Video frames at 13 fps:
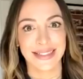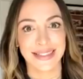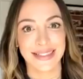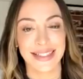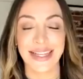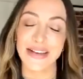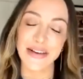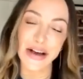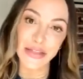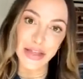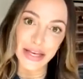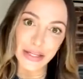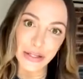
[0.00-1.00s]
Um, so
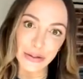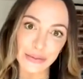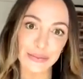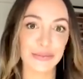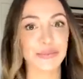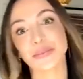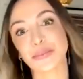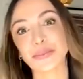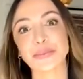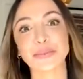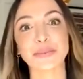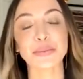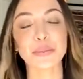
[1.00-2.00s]
were you, you showing it as
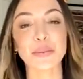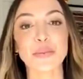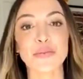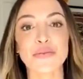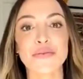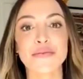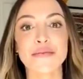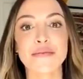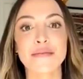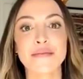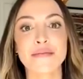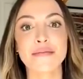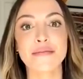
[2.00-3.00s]
a Twilight showing
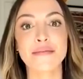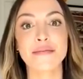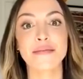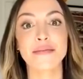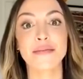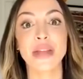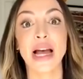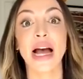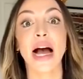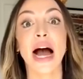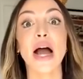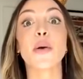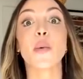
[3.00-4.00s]
last night?
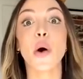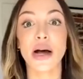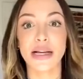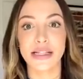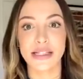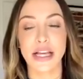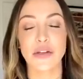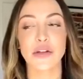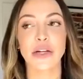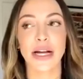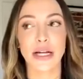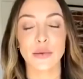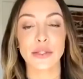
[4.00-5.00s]
I was the other
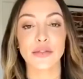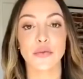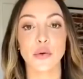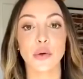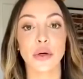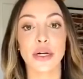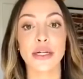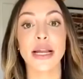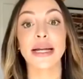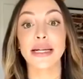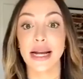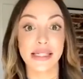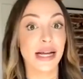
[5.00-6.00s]
night. It was for a night.
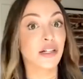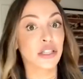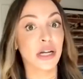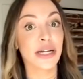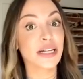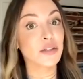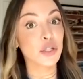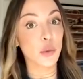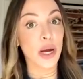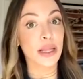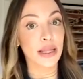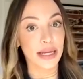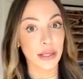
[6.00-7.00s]
I was actually not even
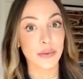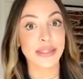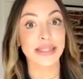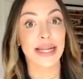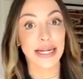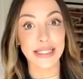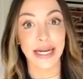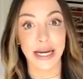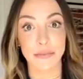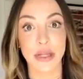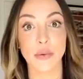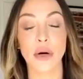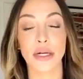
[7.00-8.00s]
twilight. It was nighttime.
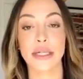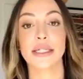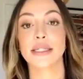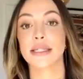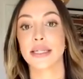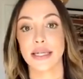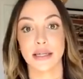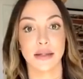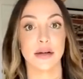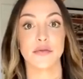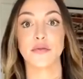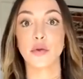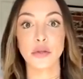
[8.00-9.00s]
They wanted to see it like
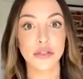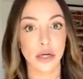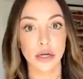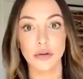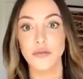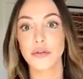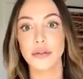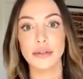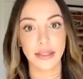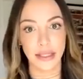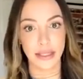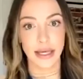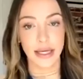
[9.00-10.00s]
full dark, full
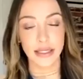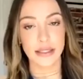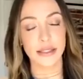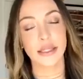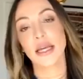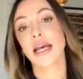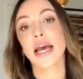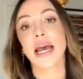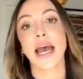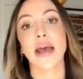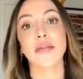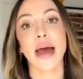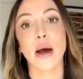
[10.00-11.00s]
city lights,
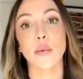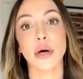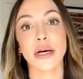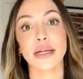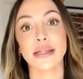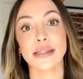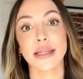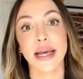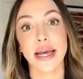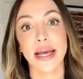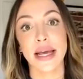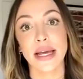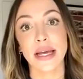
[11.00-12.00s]
and yeah. that was
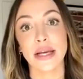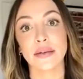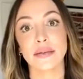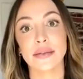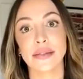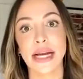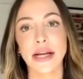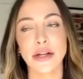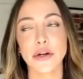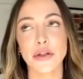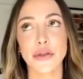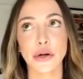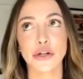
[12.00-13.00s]
a second
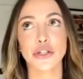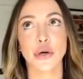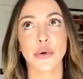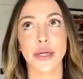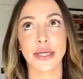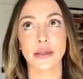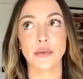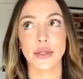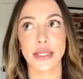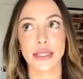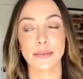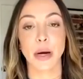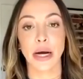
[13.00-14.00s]
or third showing with
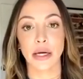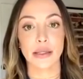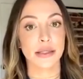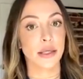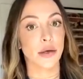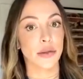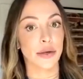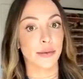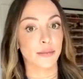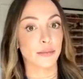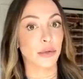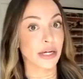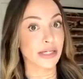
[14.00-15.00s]
these buyers. So they're
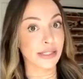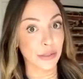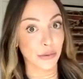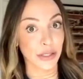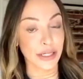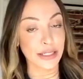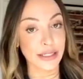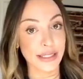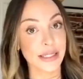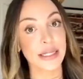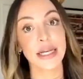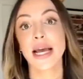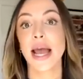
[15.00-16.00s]
pretty serious,
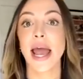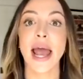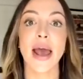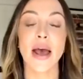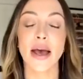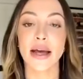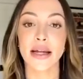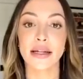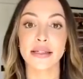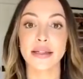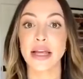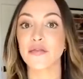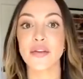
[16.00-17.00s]
mm.
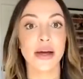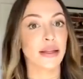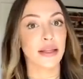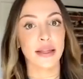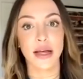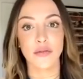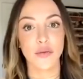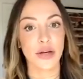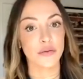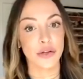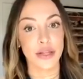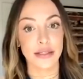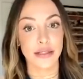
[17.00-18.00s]
and they fell in love
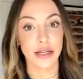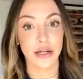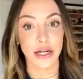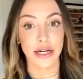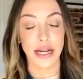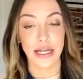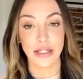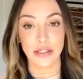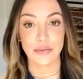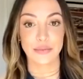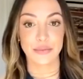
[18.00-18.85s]
after they saw it at night.